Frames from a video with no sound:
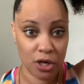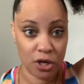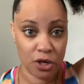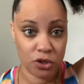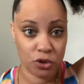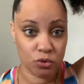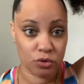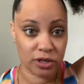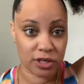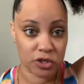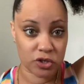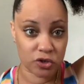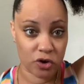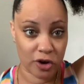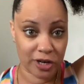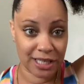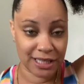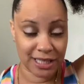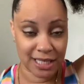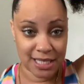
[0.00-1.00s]
You can
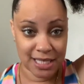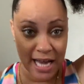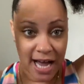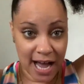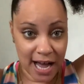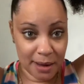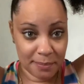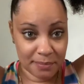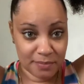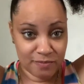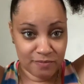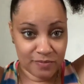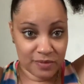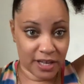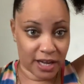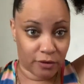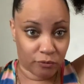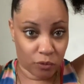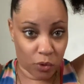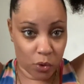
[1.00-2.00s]
start at the top
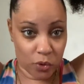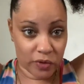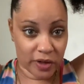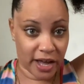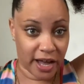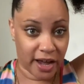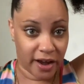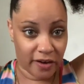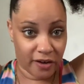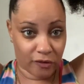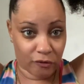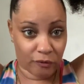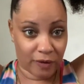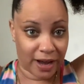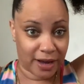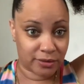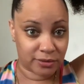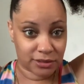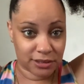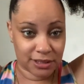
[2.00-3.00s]
and roll the hair
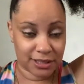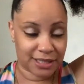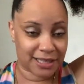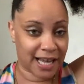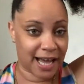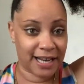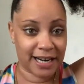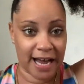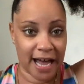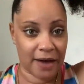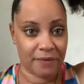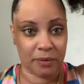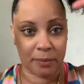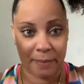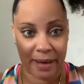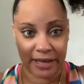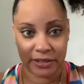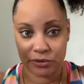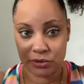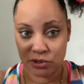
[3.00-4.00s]
around it. That I haven't
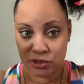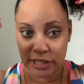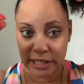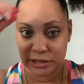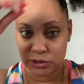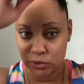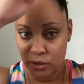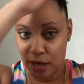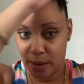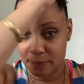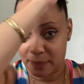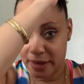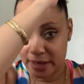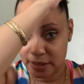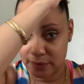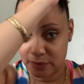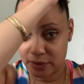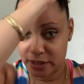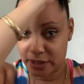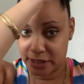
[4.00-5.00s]
mastered yet, so I'm not
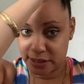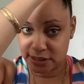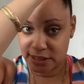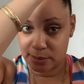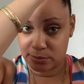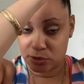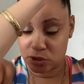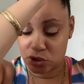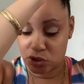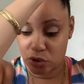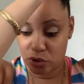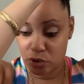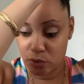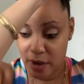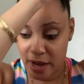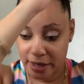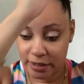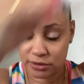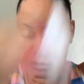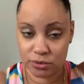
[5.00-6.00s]
even gonna attempt to show you
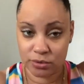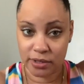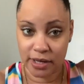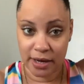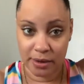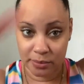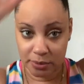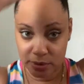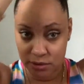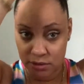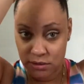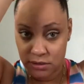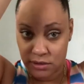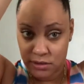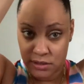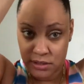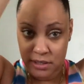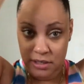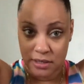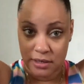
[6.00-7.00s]
how to do that one.
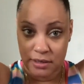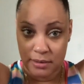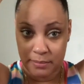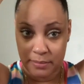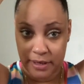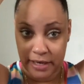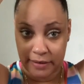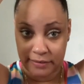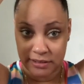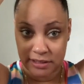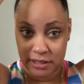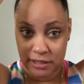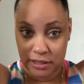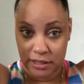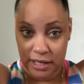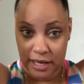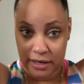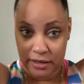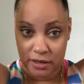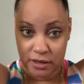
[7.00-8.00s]
But I've seen a
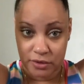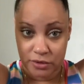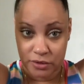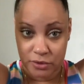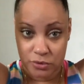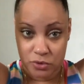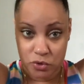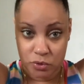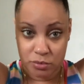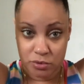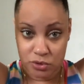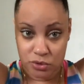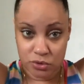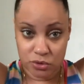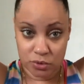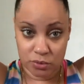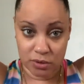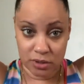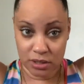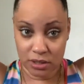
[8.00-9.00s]
lot of other YouTubers
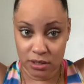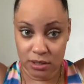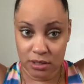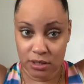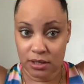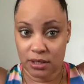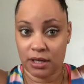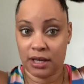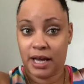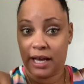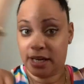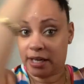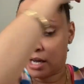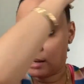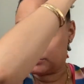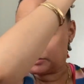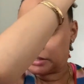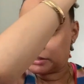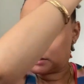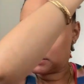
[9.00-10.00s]
do it. And it
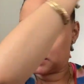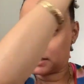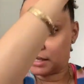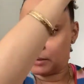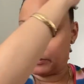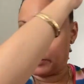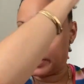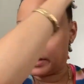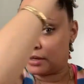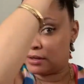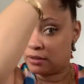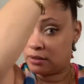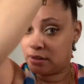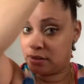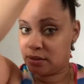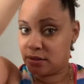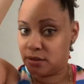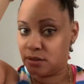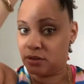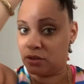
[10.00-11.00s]
comes out the same way.
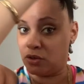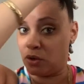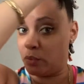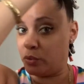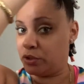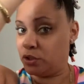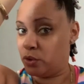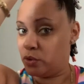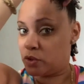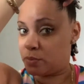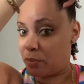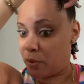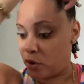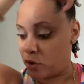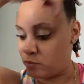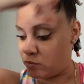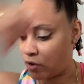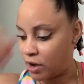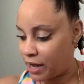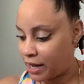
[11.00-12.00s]
You know, when you use
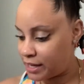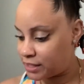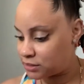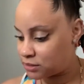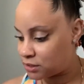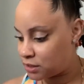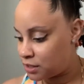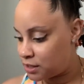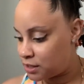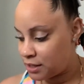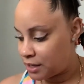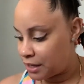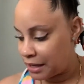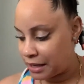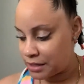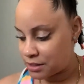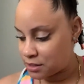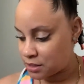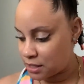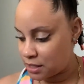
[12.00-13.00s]
perm rods,
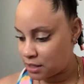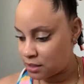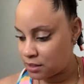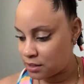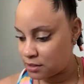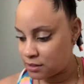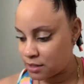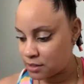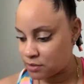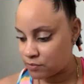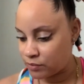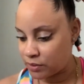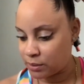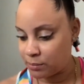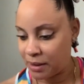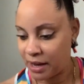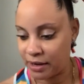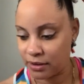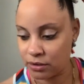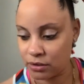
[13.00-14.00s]
it doesn't really
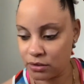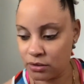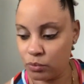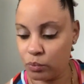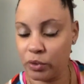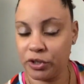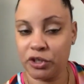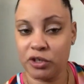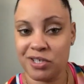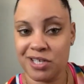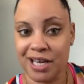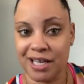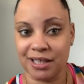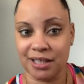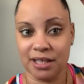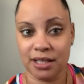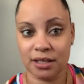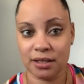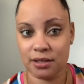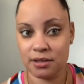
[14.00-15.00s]
matter what your
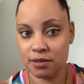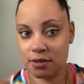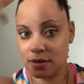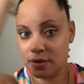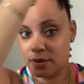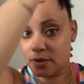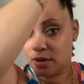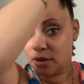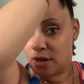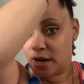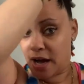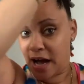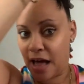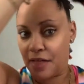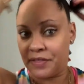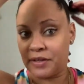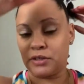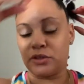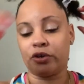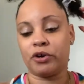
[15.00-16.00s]
technique is. I
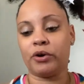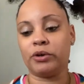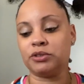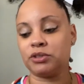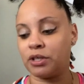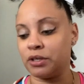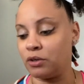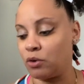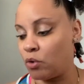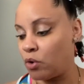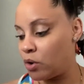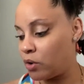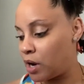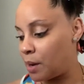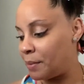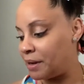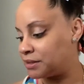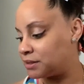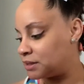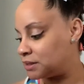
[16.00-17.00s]
think the curls are gonna all
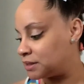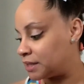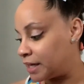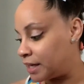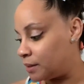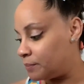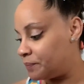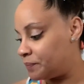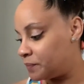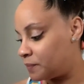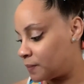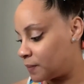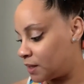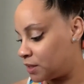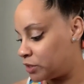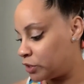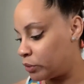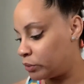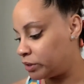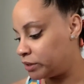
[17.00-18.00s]
come out the same.
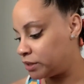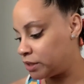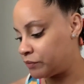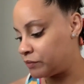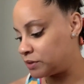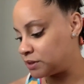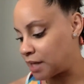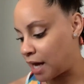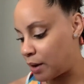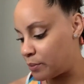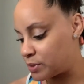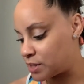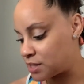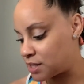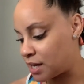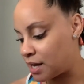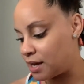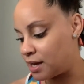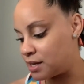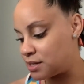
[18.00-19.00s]
The only difference I would
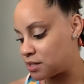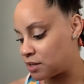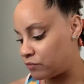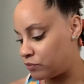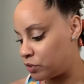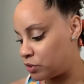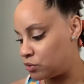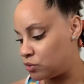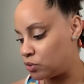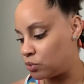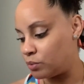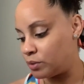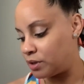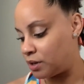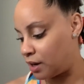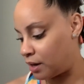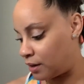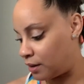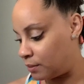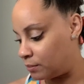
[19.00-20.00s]
say is if you're doing
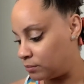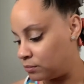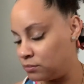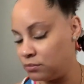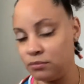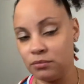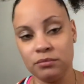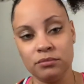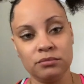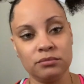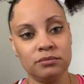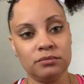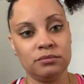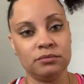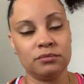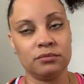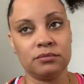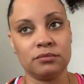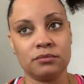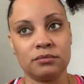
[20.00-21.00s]

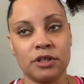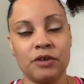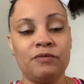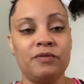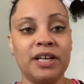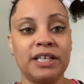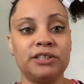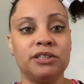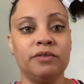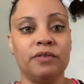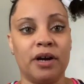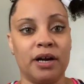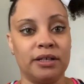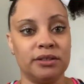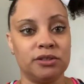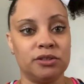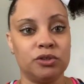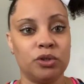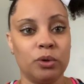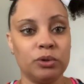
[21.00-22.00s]
flexi
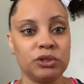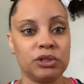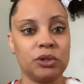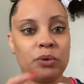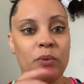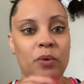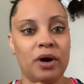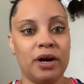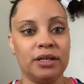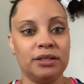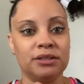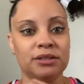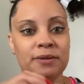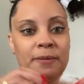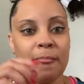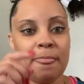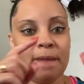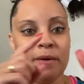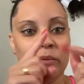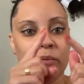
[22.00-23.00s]
rods. Those are the ones
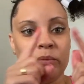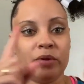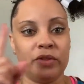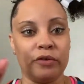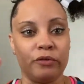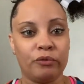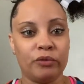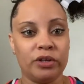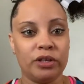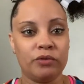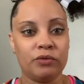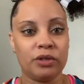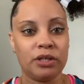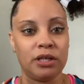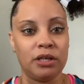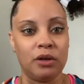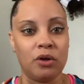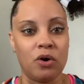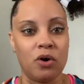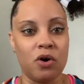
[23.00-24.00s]
where they're really, really
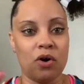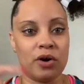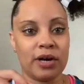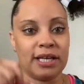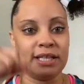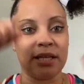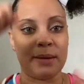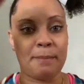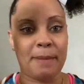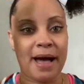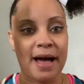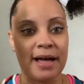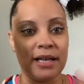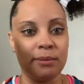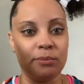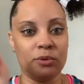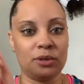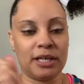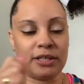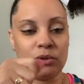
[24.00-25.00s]
long and they're
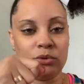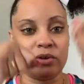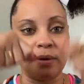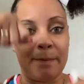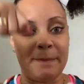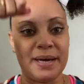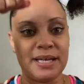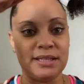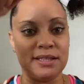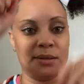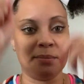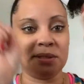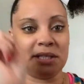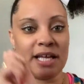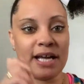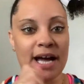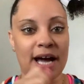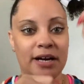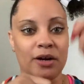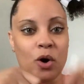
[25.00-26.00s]
malleable, like you can bend them and they
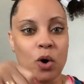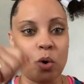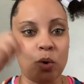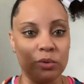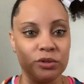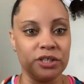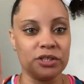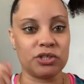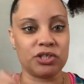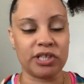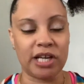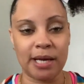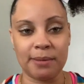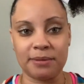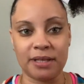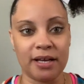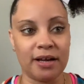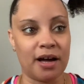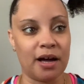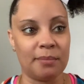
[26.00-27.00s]
kind of hold their shape.
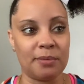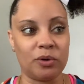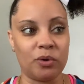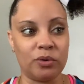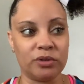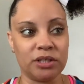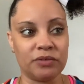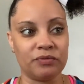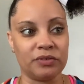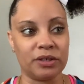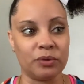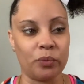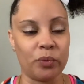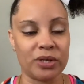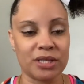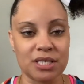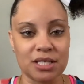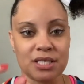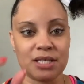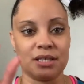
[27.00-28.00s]
They come in all different
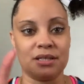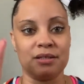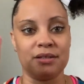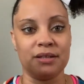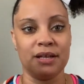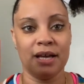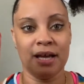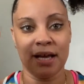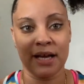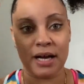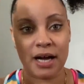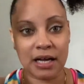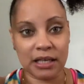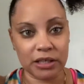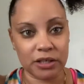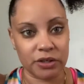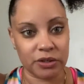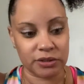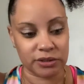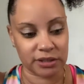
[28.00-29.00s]
widths and
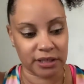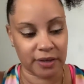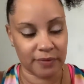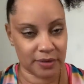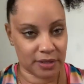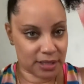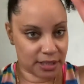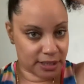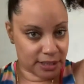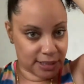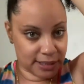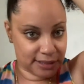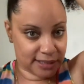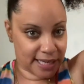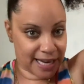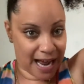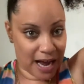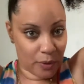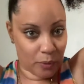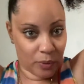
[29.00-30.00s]
colors and everything like
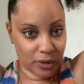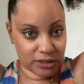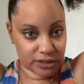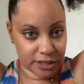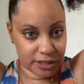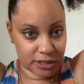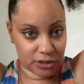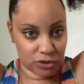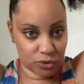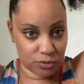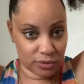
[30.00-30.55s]
that. I was gonna do